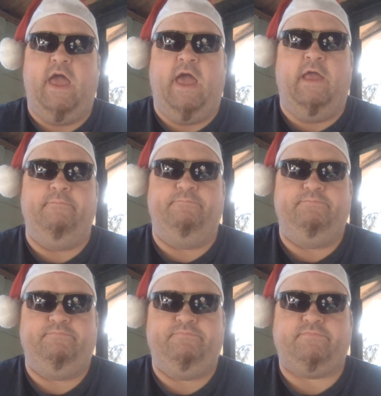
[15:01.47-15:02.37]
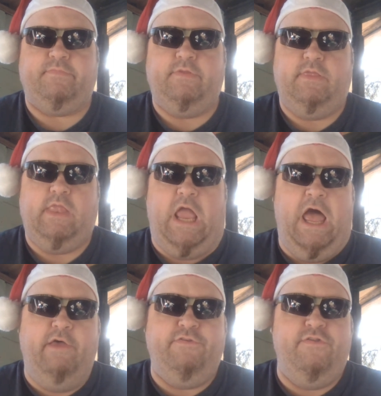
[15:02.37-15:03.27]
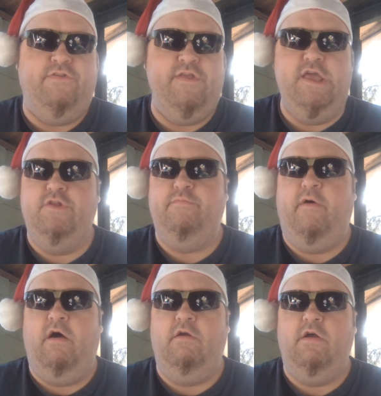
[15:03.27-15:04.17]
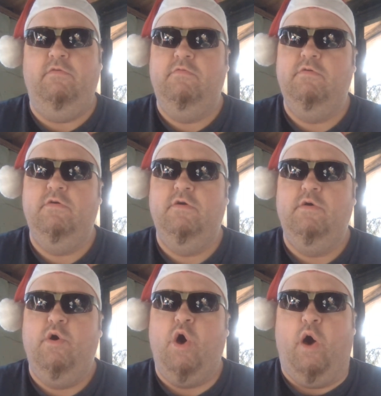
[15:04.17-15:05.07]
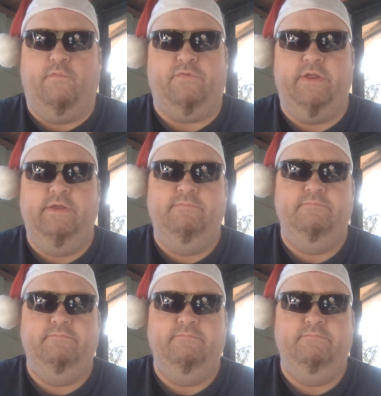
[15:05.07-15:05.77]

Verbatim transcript: And I'll see you tomorrow. Hopefully